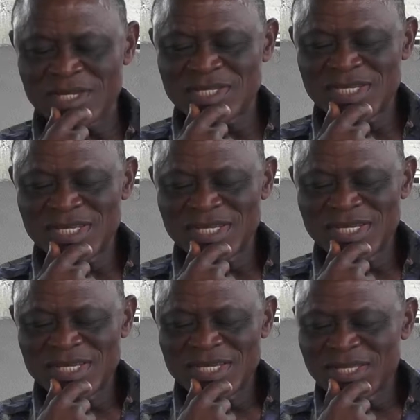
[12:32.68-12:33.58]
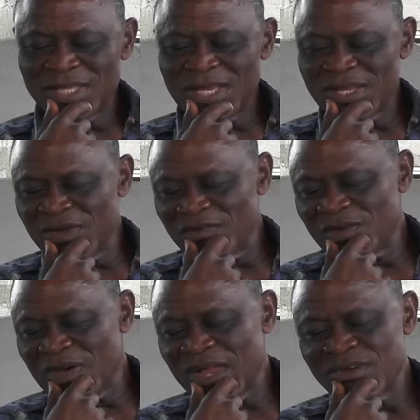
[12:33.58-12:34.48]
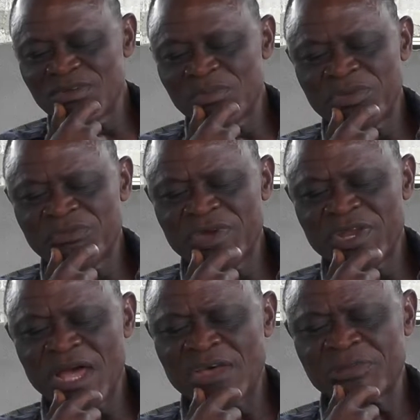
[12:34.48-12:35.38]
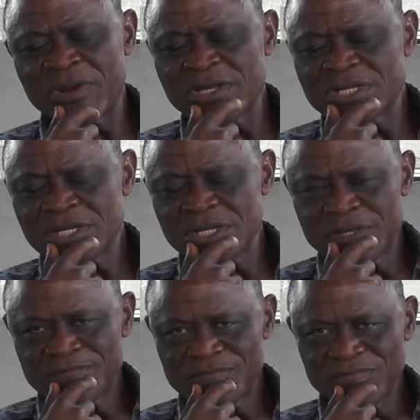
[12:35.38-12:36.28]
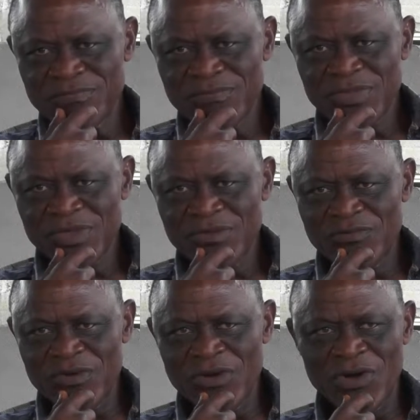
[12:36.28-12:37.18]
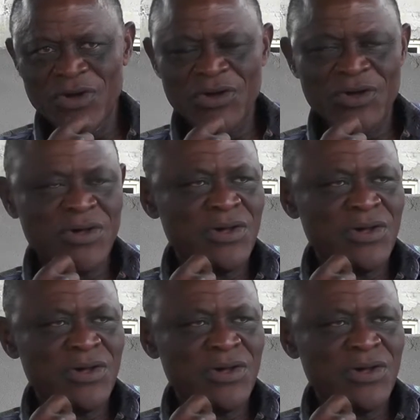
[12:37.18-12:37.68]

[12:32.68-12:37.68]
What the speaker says: that the governor had no preferred aspirant for